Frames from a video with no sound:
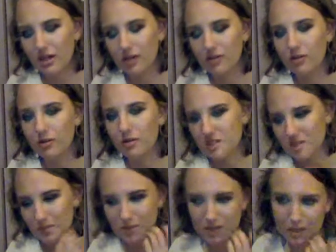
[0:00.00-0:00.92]
And in the
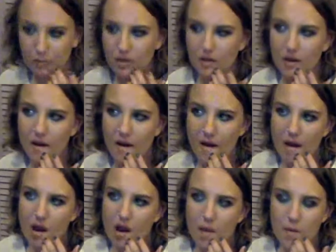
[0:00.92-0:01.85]
summertime,
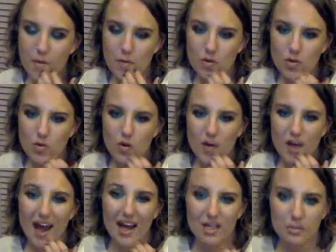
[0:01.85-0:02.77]
people don't wear
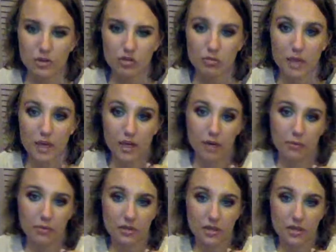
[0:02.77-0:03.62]
as much makeup.